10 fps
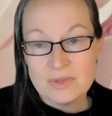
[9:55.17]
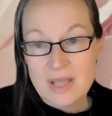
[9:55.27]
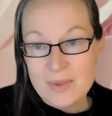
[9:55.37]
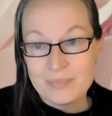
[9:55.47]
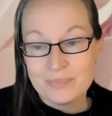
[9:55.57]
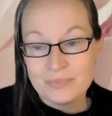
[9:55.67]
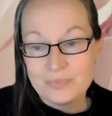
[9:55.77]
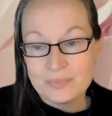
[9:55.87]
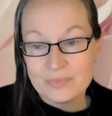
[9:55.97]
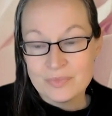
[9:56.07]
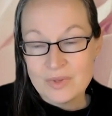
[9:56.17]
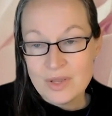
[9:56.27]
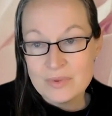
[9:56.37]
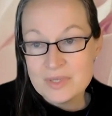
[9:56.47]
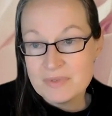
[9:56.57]

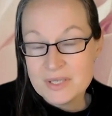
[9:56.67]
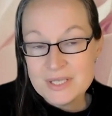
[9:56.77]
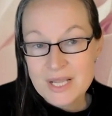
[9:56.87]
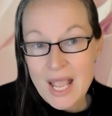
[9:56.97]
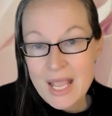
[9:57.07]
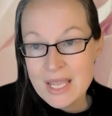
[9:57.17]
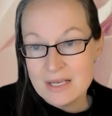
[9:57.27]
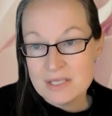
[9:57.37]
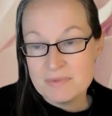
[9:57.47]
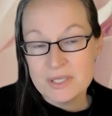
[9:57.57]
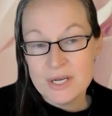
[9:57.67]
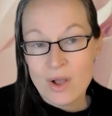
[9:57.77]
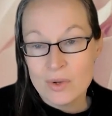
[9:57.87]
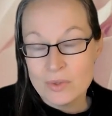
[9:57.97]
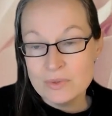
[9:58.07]
it's very decaying, it's very
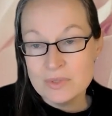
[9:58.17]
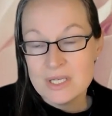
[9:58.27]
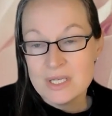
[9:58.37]
old,